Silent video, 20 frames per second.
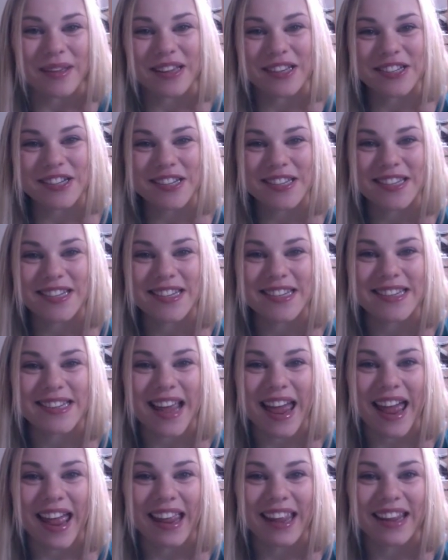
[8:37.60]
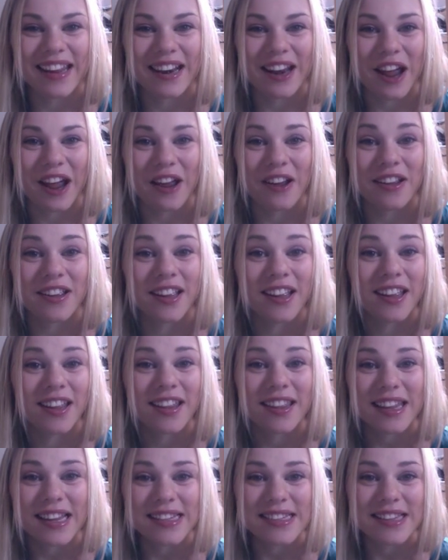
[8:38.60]
just to say, you know,
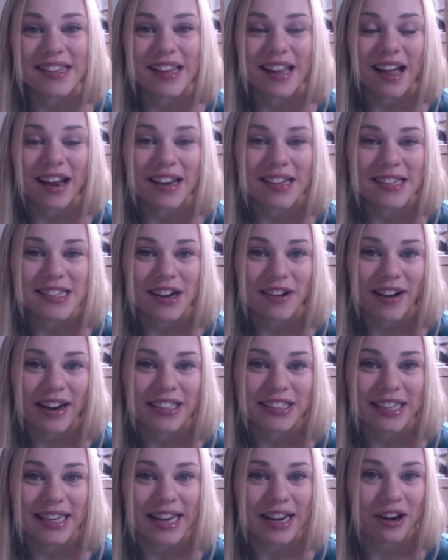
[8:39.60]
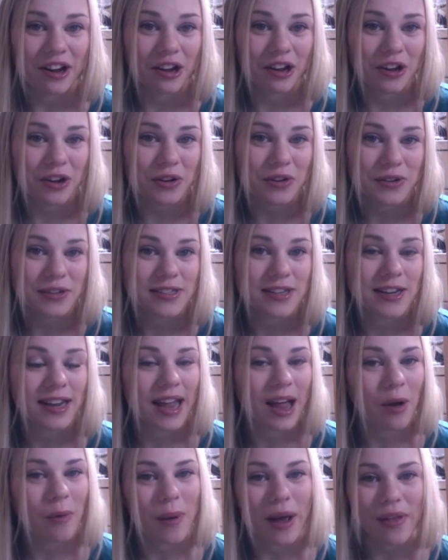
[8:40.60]
these are the colours that are actually in our kudos. Look
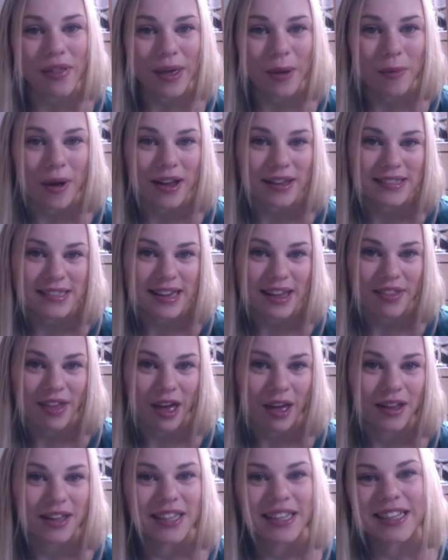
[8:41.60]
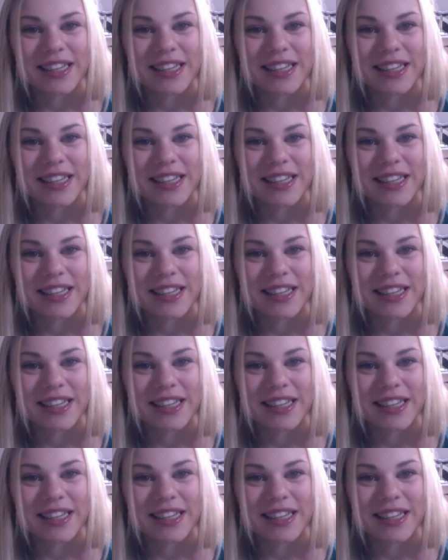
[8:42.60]
how well they work together.